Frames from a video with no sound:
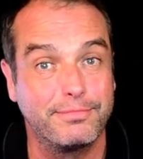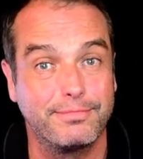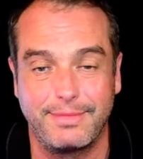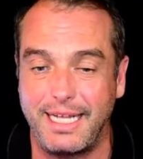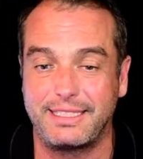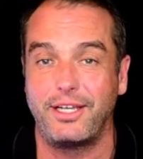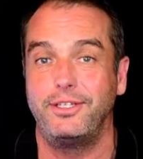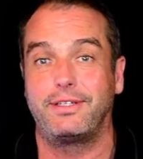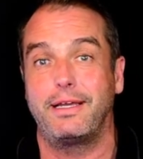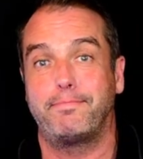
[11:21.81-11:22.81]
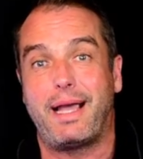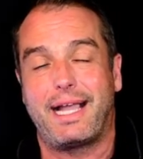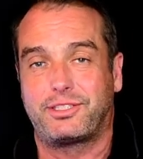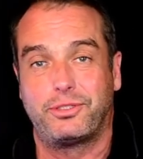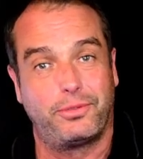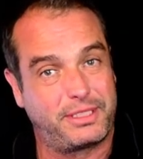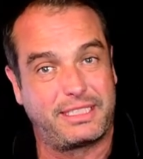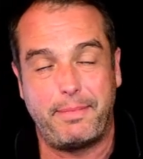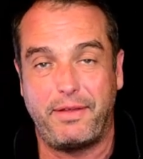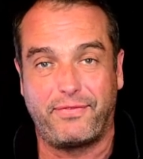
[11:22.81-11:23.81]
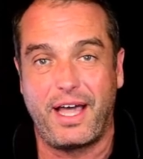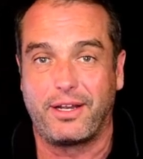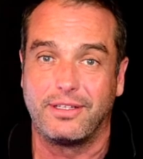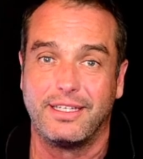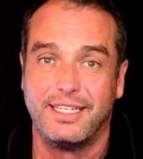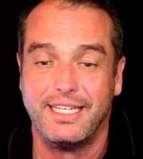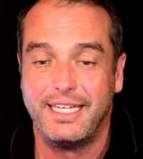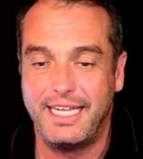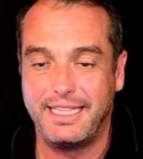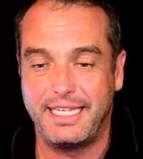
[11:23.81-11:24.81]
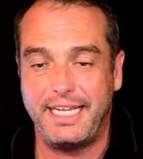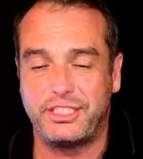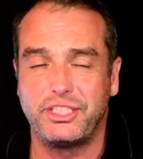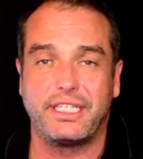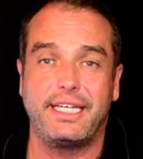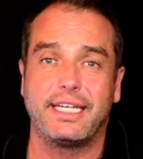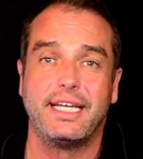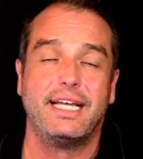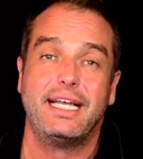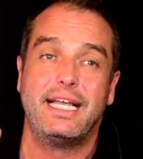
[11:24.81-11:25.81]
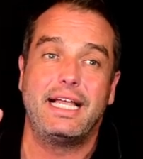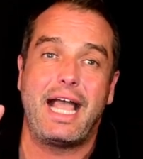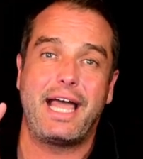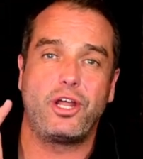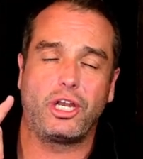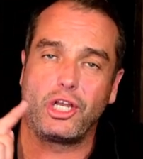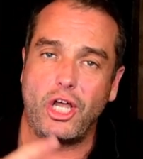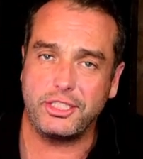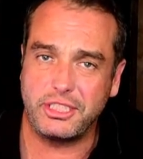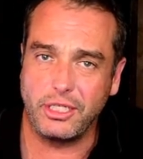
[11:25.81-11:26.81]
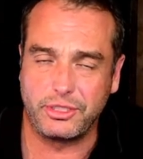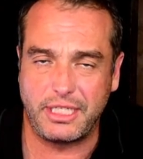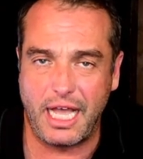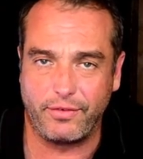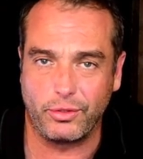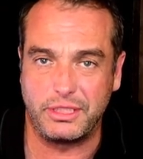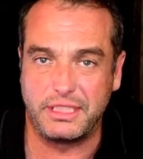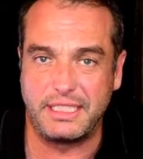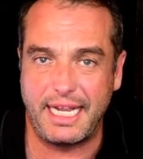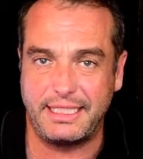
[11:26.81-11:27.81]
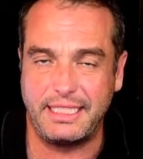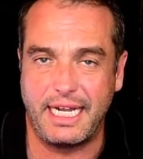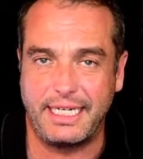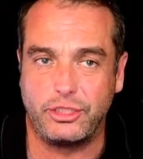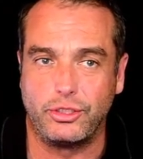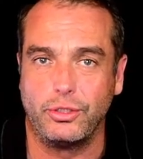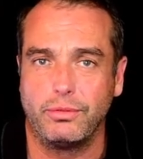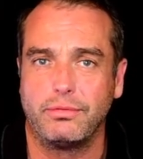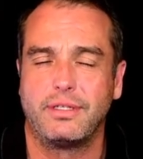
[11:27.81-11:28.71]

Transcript: That's how you get back to a semifinal in the Nations League. Had not lost to El Salvador since 1992.